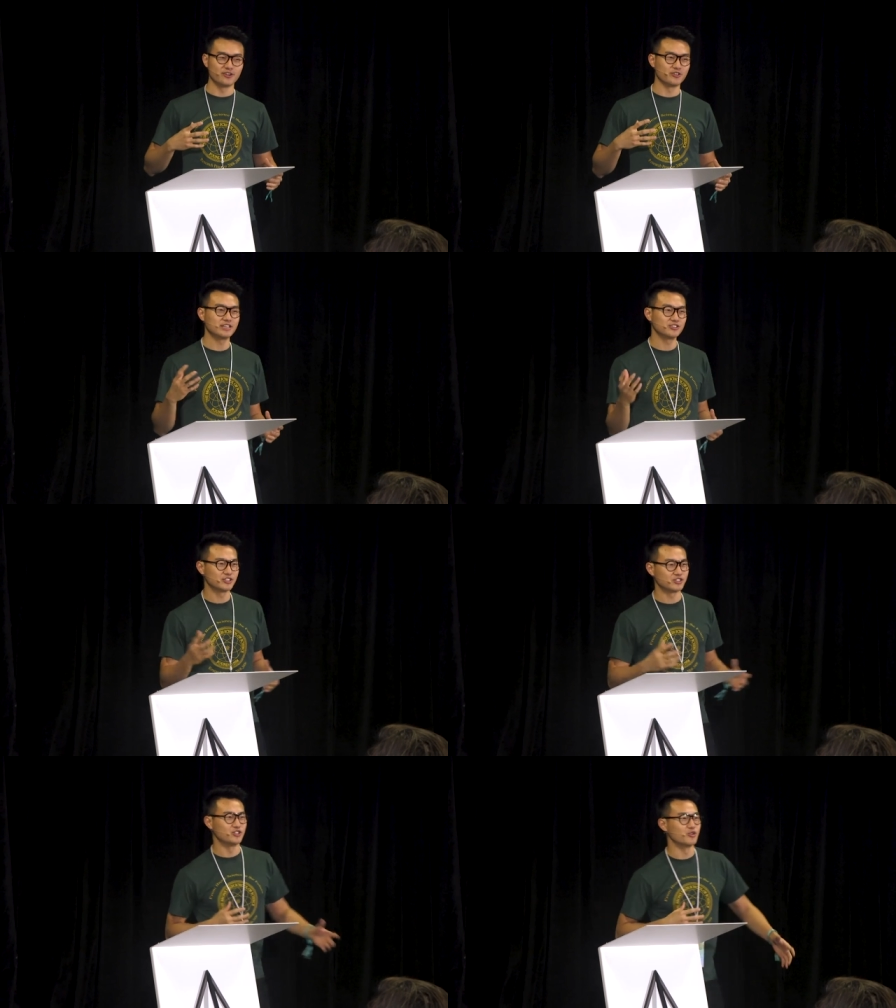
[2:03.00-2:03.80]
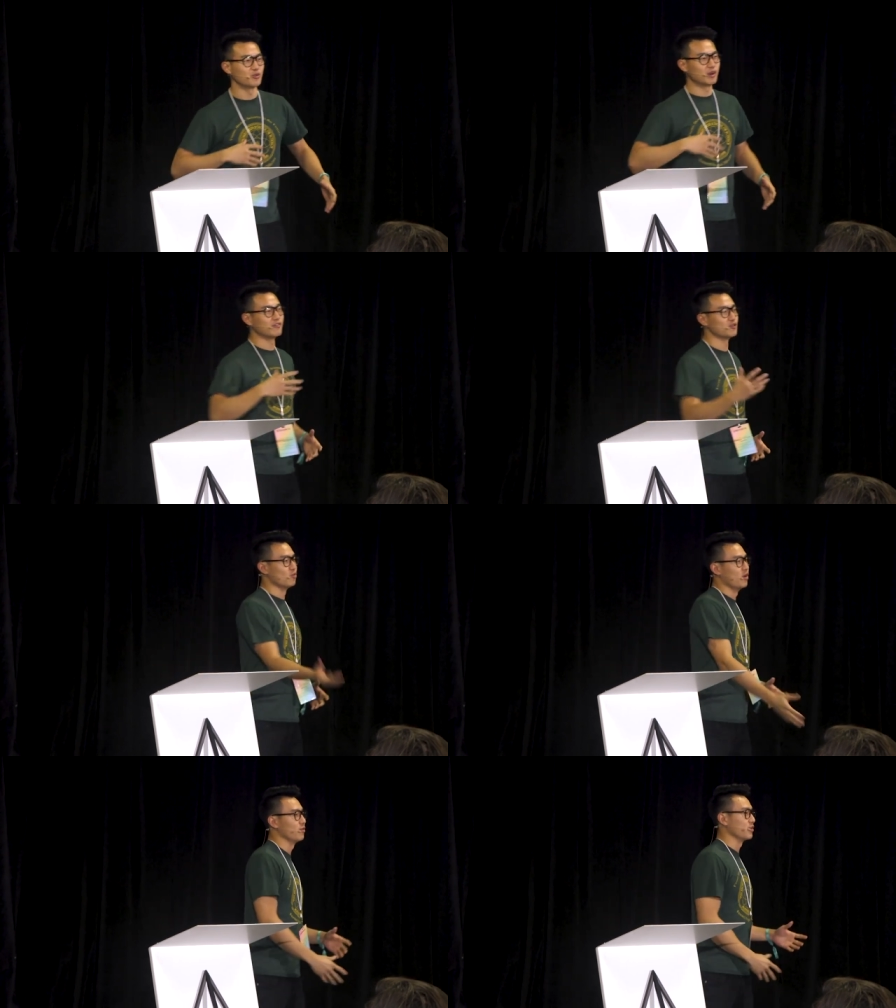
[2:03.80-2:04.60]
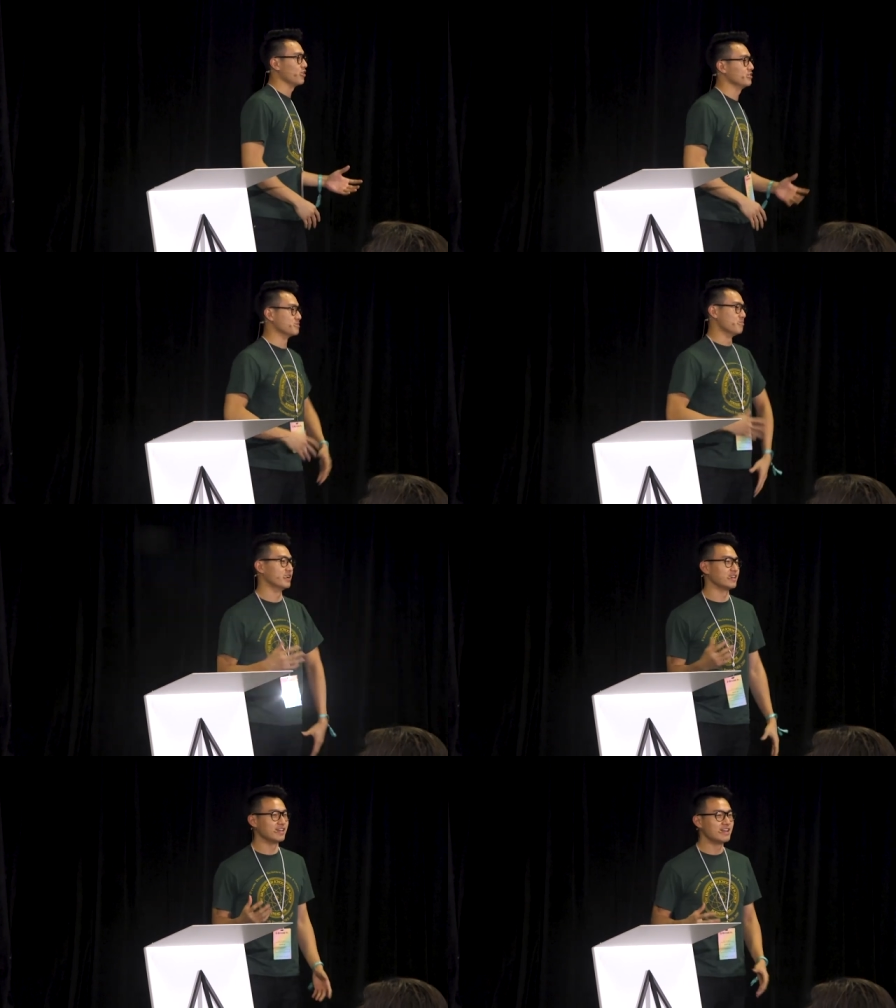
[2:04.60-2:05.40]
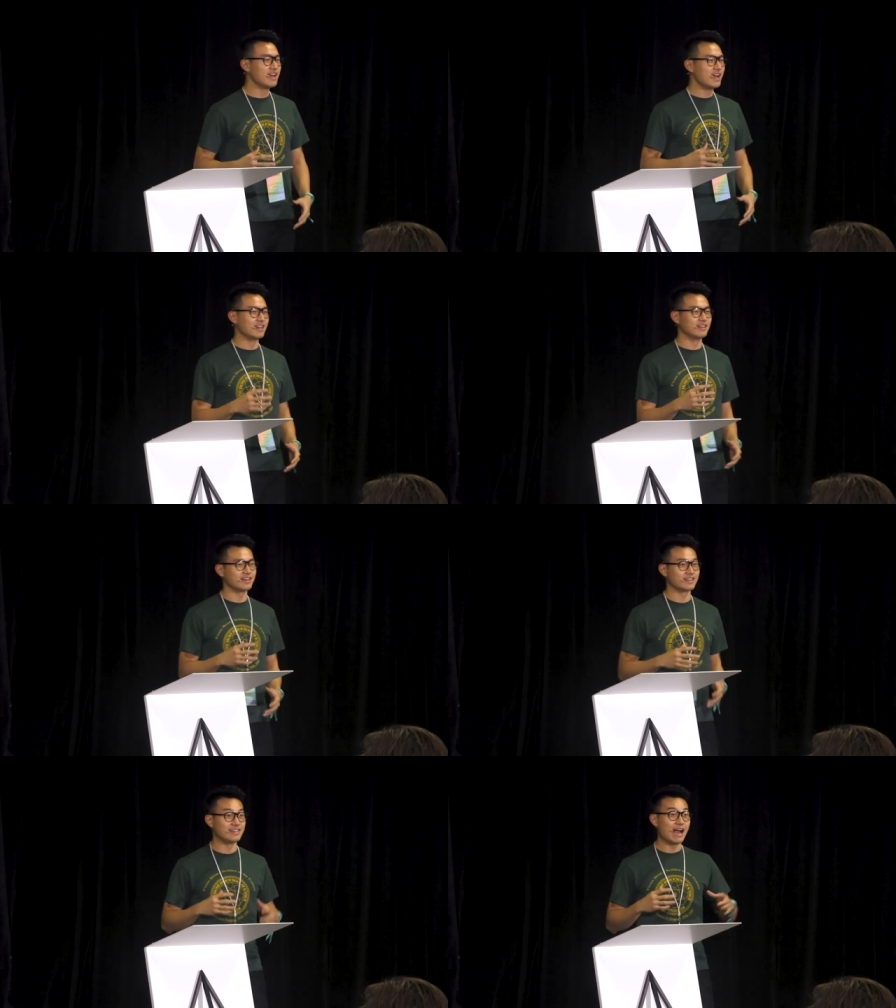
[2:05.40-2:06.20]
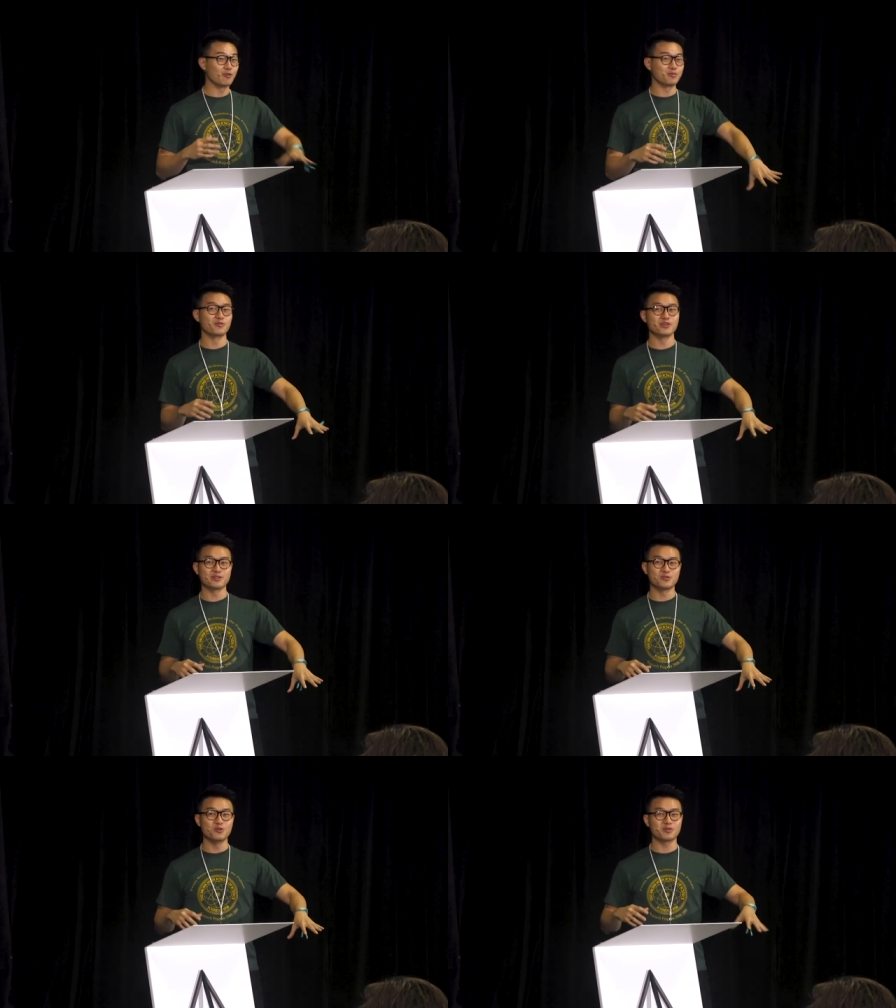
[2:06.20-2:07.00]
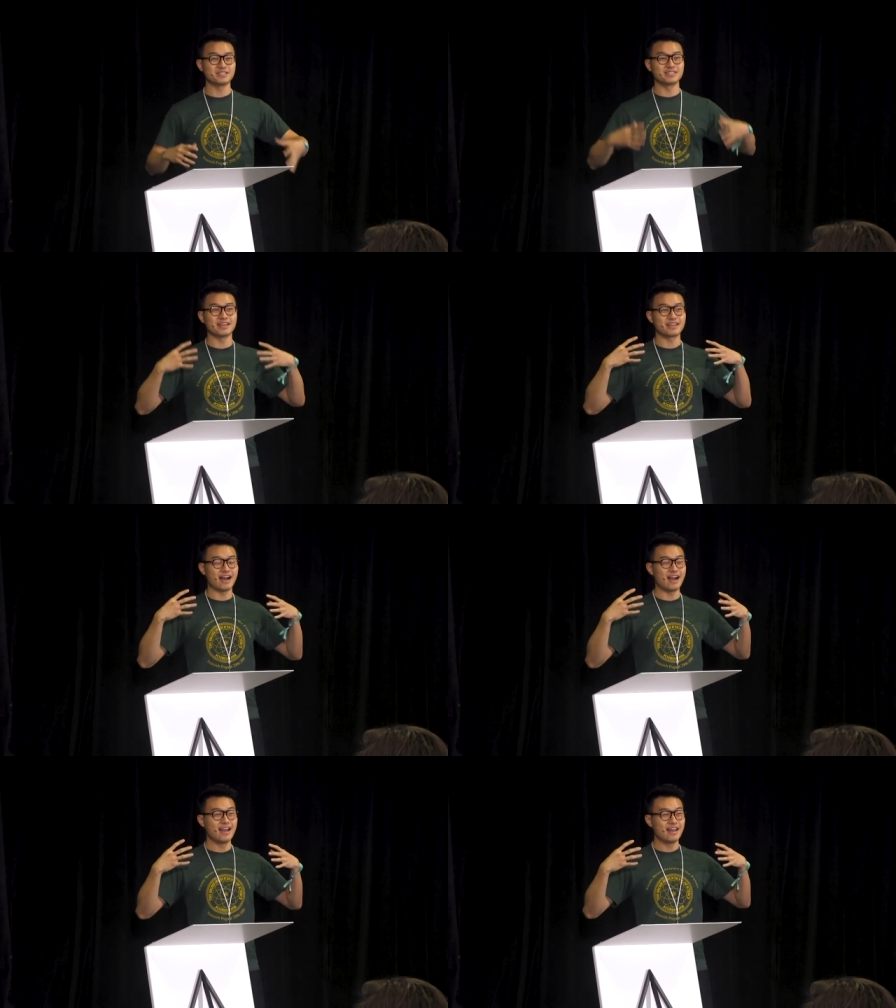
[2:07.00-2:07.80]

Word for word: you know you guys are just doing whatever you want with all this money and like that would be really cool because like